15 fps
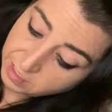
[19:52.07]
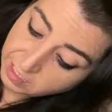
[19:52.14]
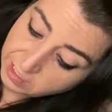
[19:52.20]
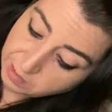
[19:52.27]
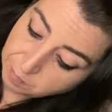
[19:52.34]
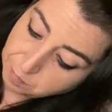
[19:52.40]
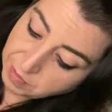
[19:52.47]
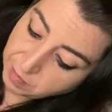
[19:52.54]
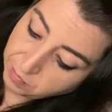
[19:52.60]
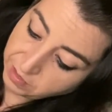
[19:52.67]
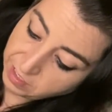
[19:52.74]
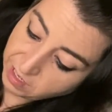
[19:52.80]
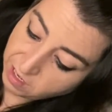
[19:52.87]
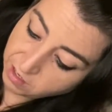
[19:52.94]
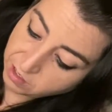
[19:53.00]
And a
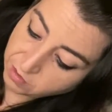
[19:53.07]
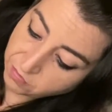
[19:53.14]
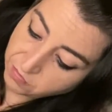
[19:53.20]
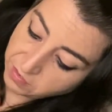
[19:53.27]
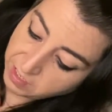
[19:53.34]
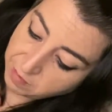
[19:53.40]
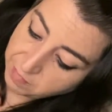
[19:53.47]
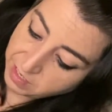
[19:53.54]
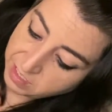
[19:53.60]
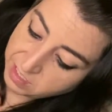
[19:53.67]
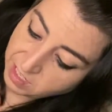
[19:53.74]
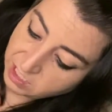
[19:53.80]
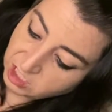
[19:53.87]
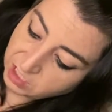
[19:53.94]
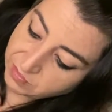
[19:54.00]
bibliography. My
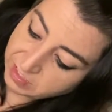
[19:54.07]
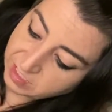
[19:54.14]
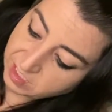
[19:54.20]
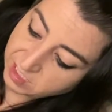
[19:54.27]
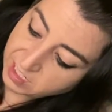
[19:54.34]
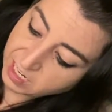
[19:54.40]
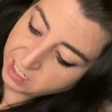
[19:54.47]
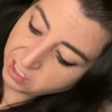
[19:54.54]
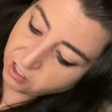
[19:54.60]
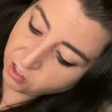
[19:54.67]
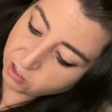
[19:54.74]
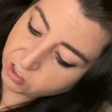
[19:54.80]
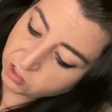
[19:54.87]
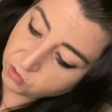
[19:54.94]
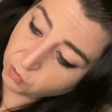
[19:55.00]
God, she even cited her
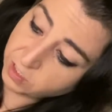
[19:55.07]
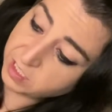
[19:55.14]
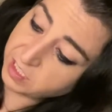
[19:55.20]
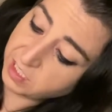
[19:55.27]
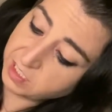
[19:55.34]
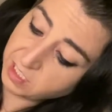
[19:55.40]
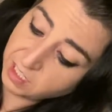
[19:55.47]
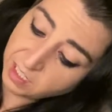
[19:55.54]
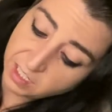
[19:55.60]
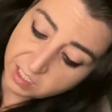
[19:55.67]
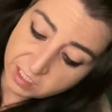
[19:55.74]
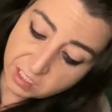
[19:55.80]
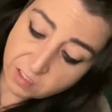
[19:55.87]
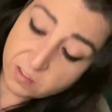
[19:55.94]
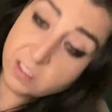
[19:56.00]
sources.
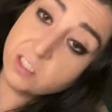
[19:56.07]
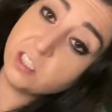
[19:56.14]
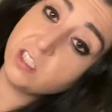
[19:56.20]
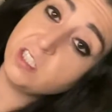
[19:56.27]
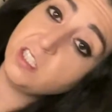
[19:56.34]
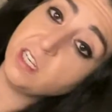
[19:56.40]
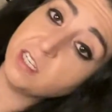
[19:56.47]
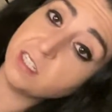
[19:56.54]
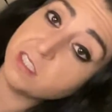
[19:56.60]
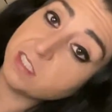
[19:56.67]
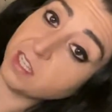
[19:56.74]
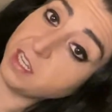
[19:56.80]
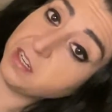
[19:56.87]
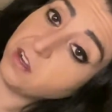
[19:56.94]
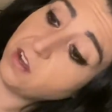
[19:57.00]
Yo, this chick is
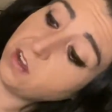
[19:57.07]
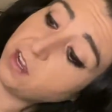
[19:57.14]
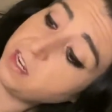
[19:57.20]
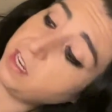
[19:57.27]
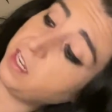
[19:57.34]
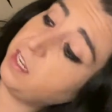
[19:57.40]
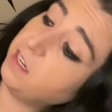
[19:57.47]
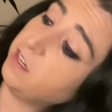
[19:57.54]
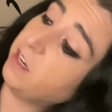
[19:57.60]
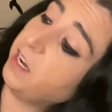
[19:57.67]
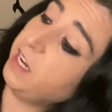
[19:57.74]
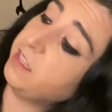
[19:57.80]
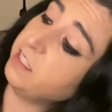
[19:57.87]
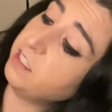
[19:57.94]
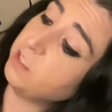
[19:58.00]
like on it, all
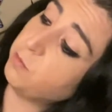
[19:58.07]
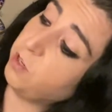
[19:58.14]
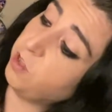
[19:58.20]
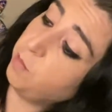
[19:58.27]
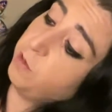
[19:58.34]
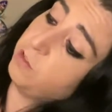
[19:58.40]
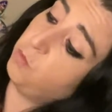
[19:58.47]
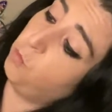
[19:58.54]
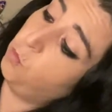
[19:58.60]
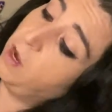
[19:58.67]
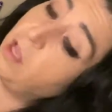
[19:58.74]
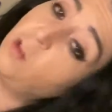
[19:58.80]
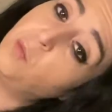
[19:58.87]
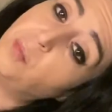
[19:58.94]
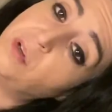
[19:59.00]
right? This is one of the most
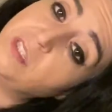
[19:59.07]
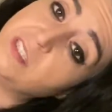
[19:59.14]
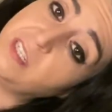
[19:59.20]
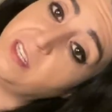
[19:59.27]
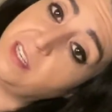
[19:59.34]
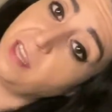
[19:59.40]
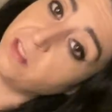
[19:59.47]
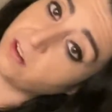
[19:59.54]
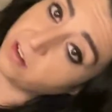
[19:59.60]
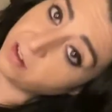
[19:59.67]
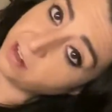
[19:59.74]
well put together